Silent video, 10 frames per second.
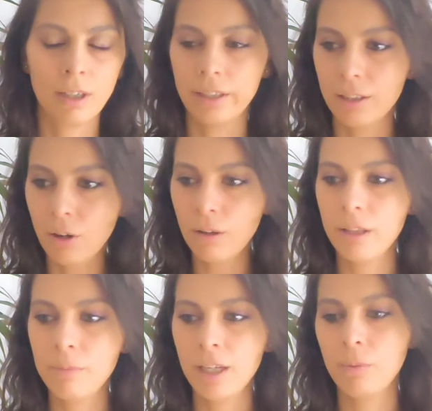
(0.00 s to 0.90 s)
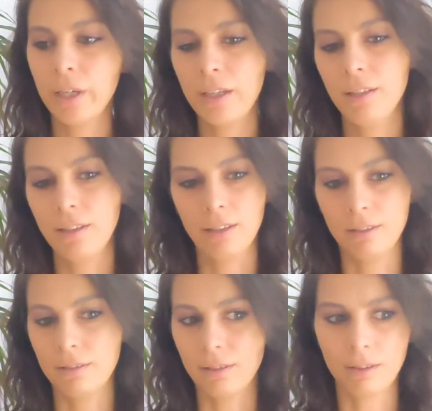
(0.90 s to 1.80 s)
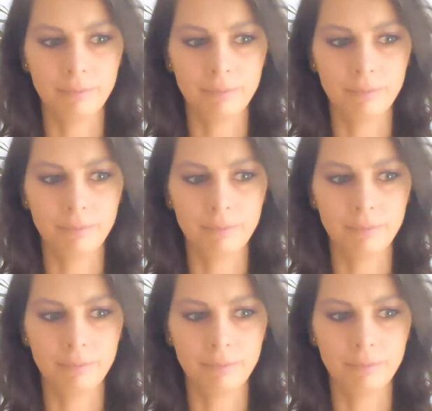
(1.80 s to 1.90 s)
I call them that way, and